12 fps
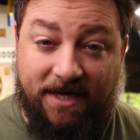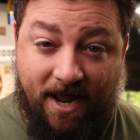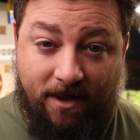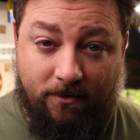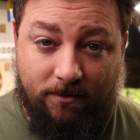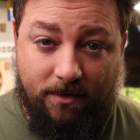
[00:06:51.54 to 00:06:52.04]

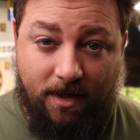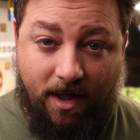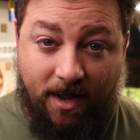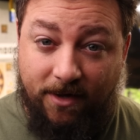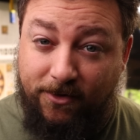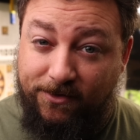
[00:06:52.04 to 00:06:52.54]
now,
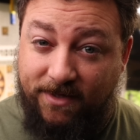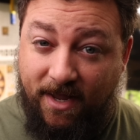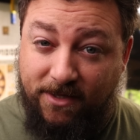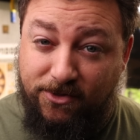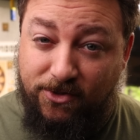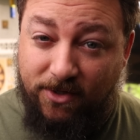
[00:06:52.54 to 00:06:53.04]
I
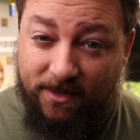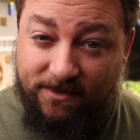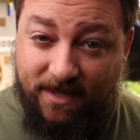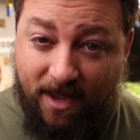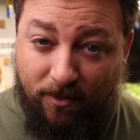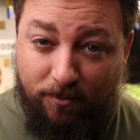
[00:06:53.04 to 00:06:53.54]
understand
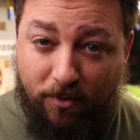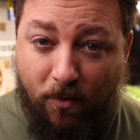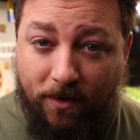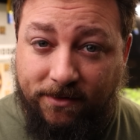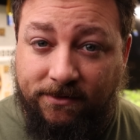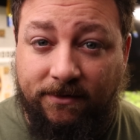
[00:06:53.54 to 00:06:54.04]
just how
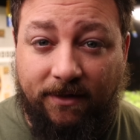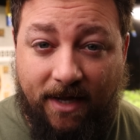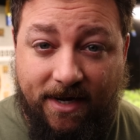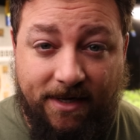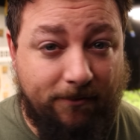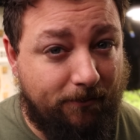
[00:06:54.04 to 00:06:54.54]
important
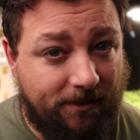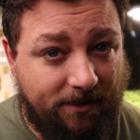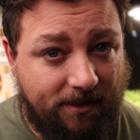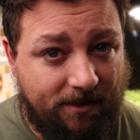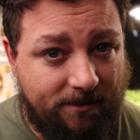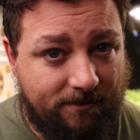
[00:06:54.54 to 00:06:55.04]
lighting
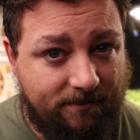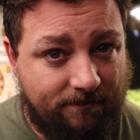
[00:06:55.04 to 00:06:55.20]
really is.